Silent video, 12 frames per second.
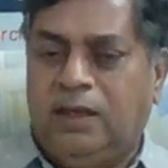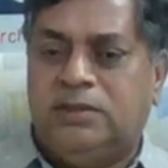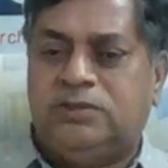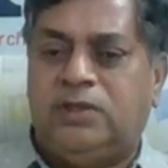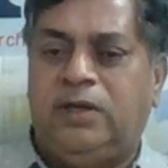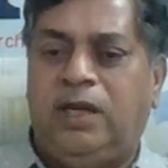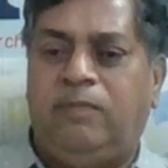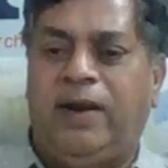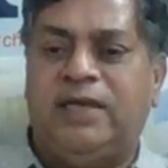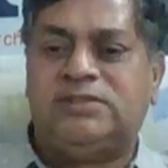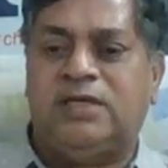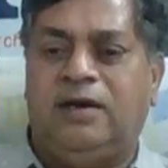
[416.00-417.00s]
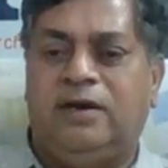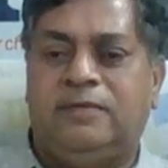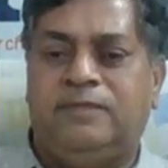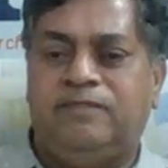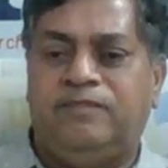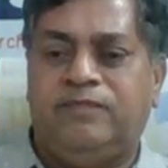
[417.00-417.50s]
So he plays
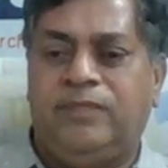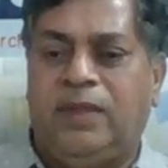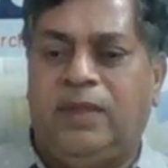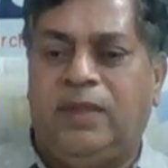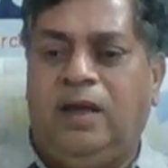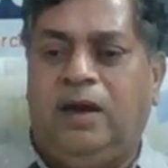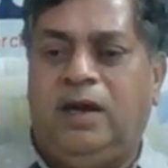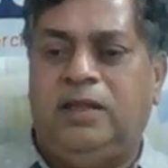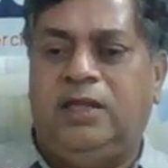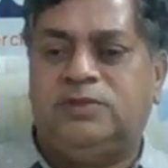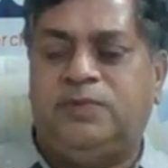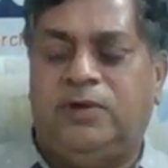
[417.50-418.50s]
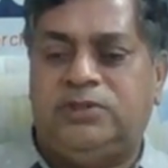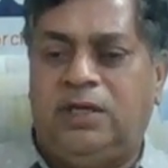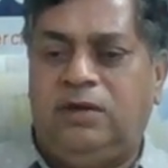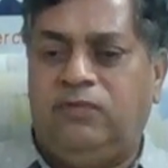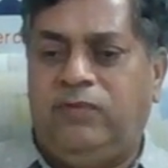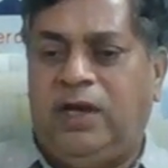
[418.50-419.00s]
in this
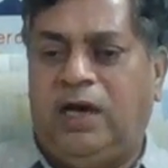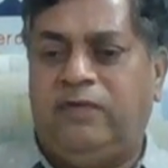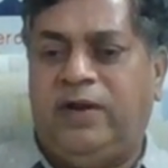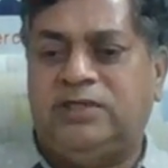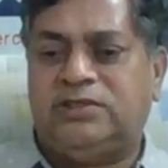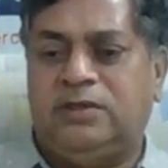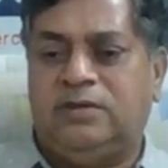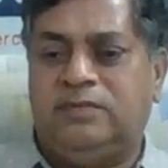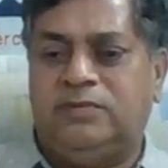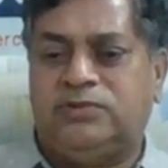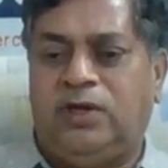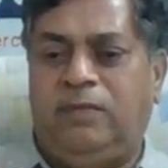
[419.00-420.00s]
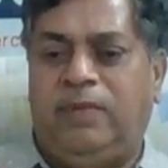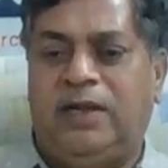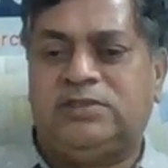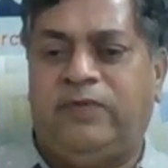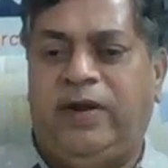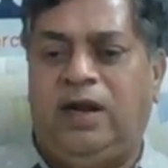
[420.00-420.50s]
position we have reached. So he
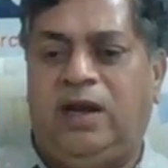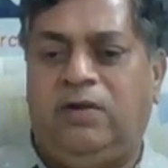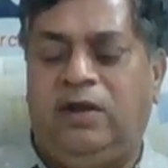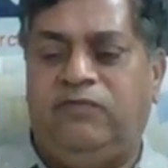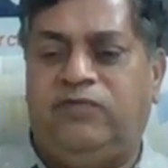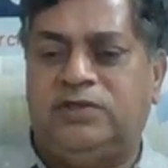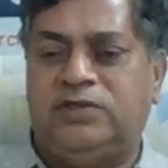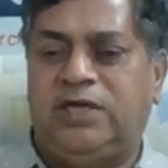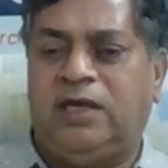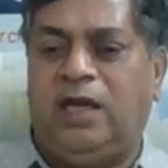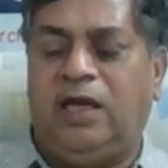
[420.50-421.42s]
plays queen to d4 check, king